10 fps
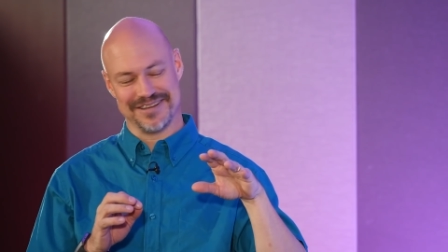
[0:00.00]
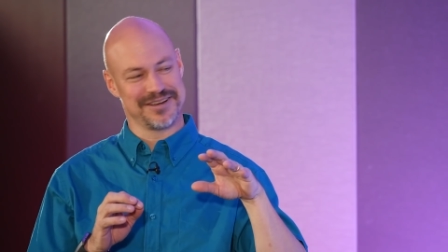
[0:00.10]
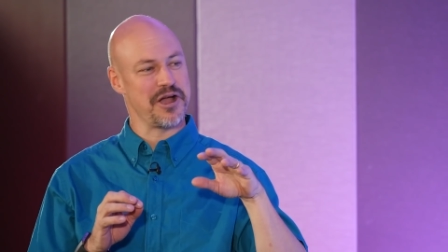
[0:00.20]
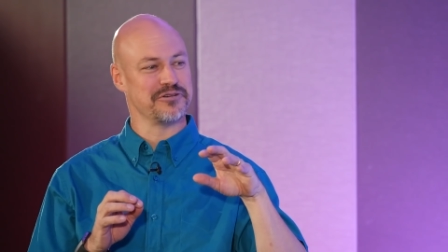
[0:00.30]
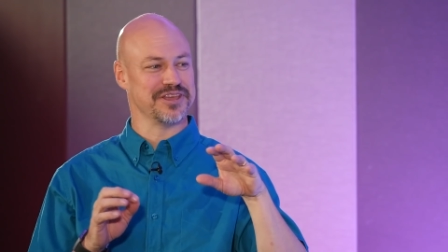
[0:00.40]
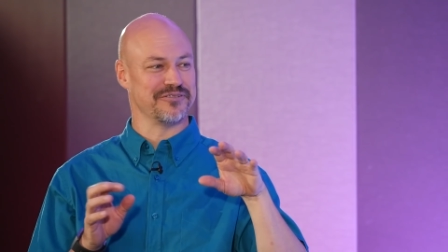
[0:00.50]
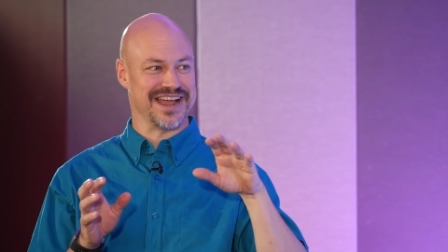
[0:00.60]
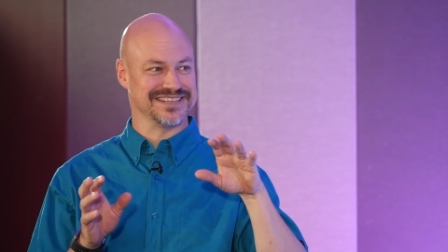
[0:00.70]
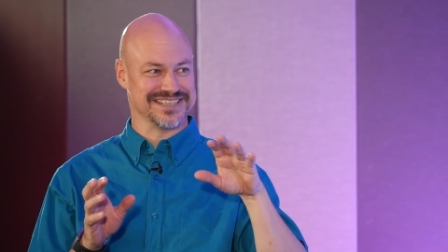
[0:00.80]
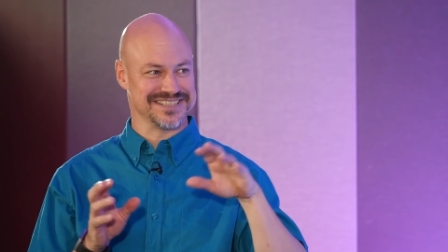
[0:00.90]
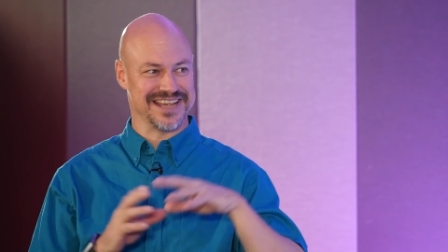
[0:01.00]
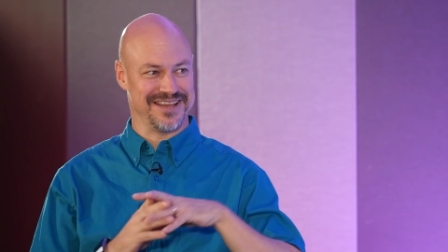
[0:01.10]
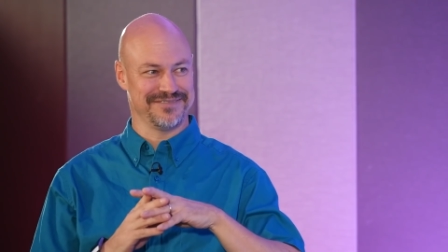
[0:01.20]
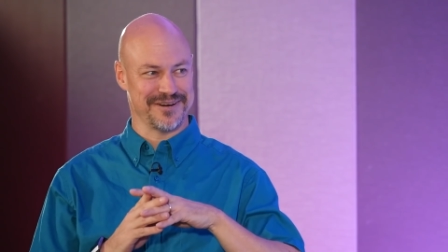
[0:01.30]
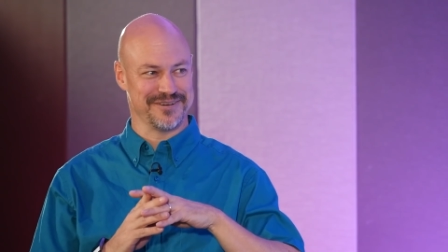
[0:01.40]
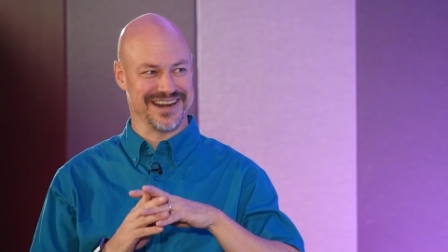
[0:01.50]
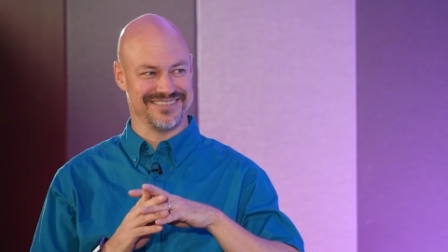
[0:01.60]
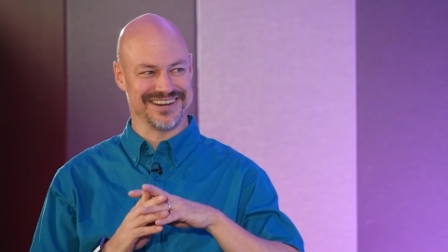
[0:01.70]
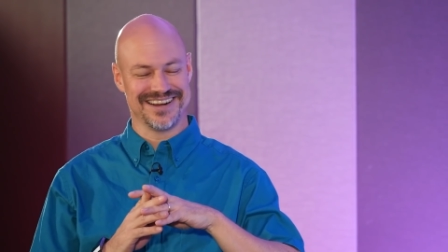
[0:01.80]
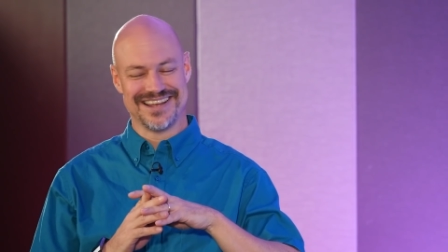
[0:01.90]
code that writes itself or
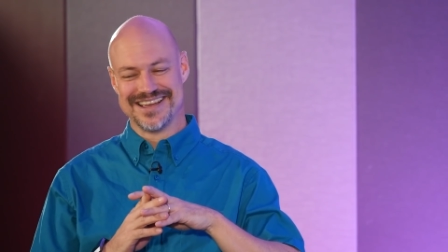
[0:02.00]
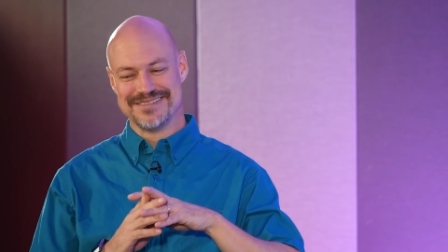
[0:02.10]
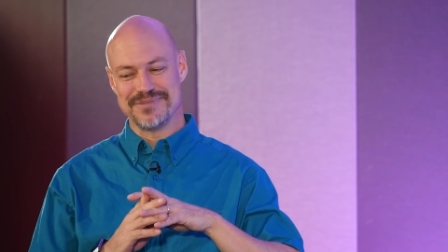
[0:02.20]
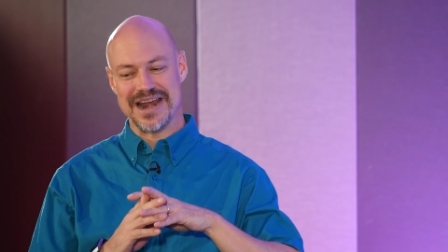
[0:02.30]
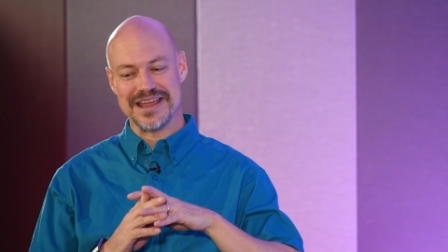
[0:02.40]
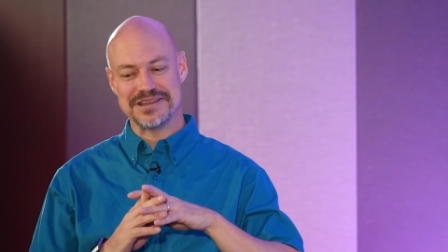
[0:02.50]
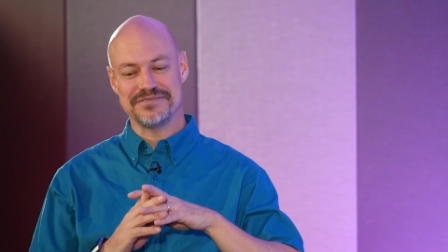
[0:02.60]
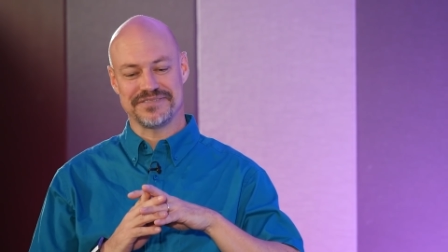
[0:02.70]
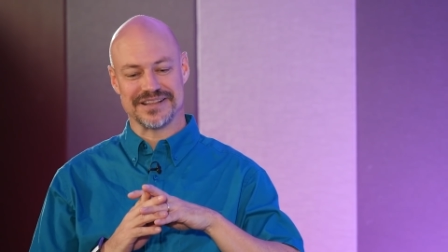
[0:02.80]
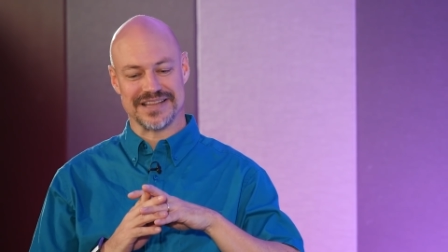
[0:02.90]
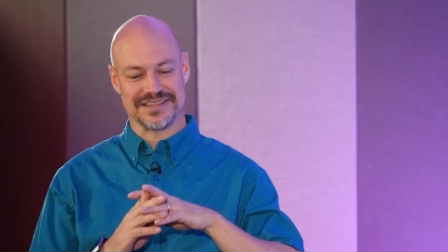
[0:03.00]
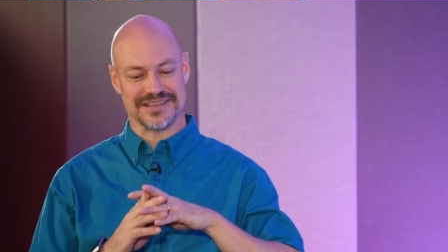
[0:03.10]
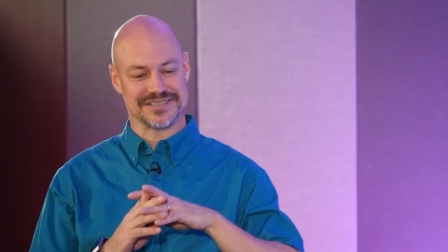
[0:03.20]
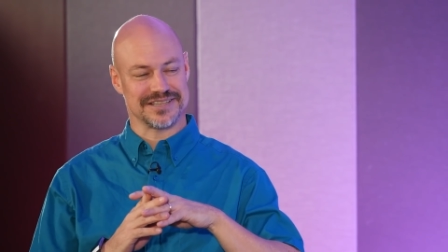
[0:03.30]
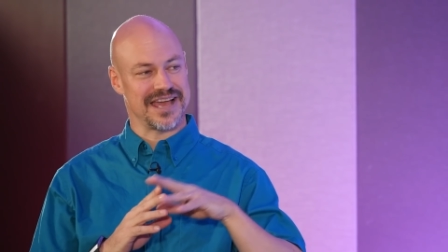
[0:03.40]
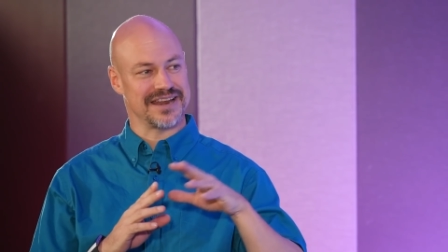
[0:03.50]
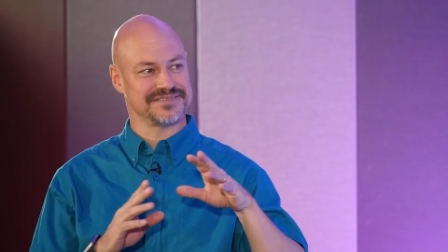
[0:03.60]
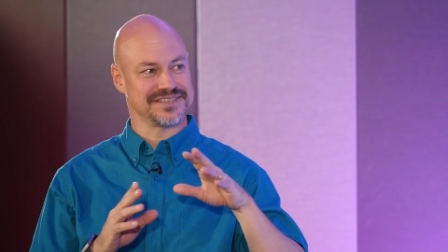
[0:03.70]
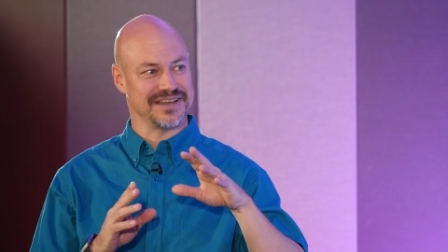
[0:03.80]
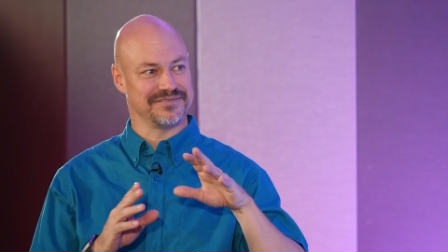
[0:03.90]
whatever. But I do feel like there's a lot of
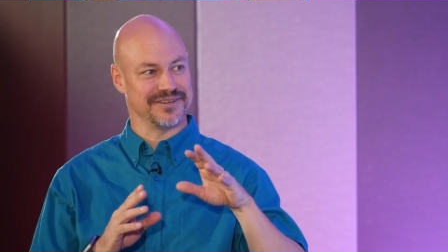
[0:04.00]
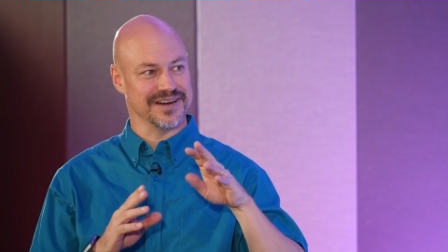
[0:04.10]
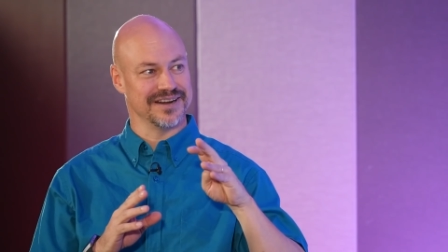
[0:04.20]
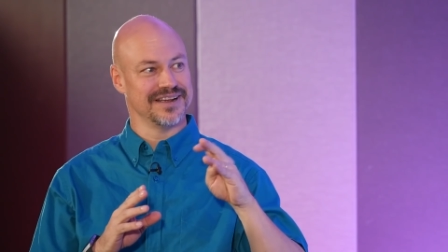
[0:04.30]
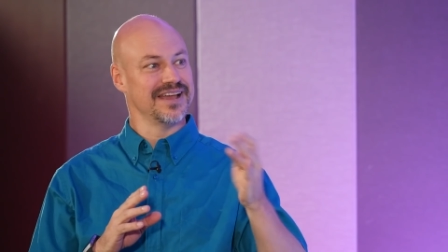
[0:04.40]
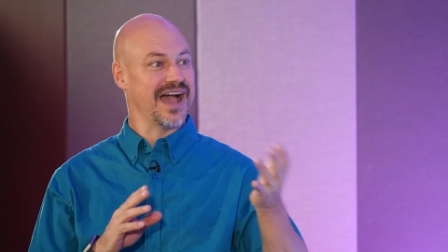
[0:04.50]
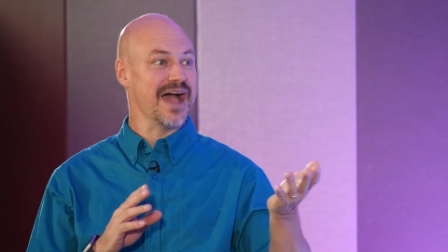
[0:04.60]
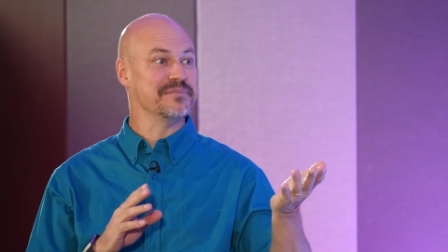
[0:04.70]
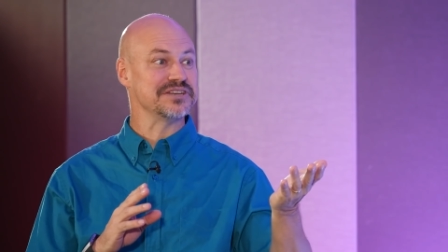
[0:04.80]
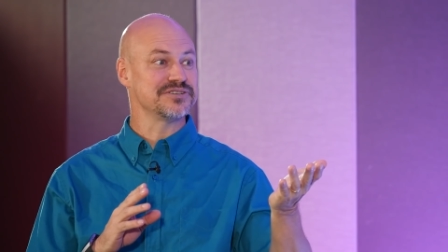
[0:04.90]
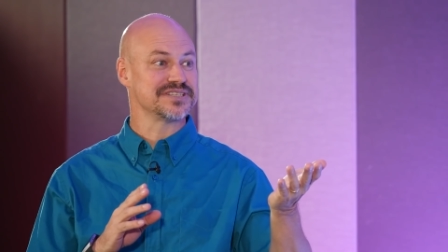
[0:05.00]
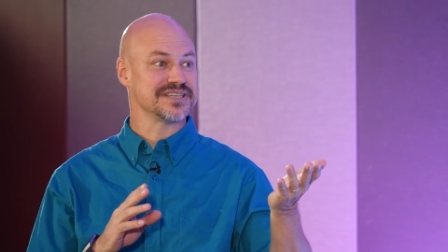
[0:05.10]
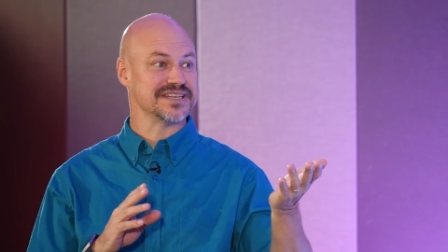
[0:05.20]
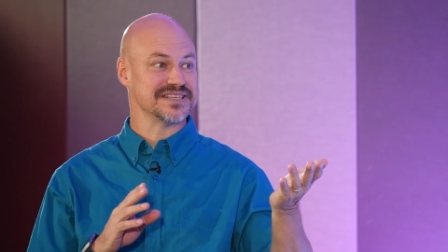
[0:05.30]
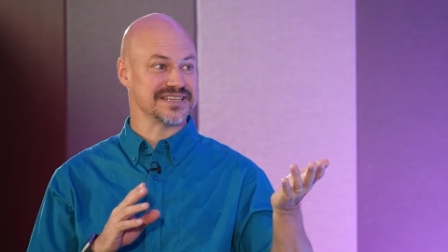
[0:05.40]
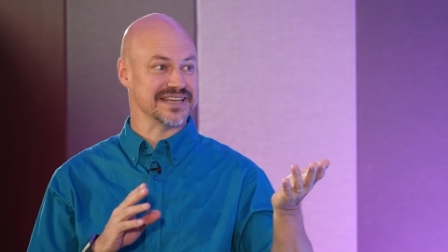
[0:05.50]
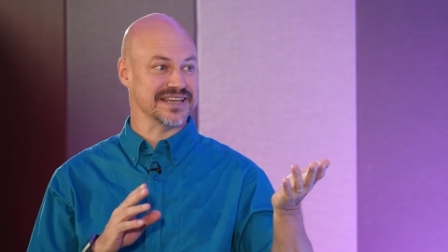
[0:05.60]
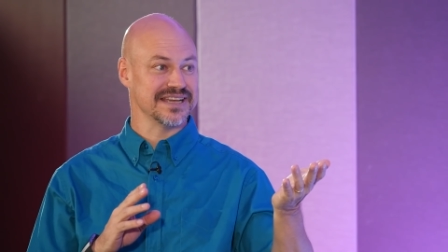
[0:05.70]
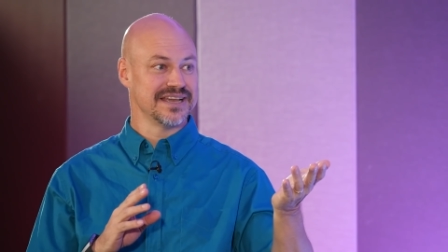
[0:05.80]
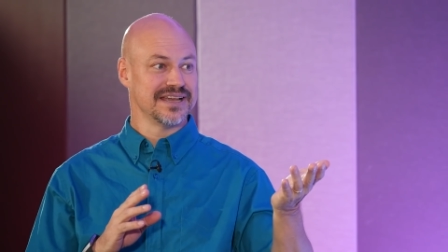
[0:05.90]
stuff where I'm interested to see.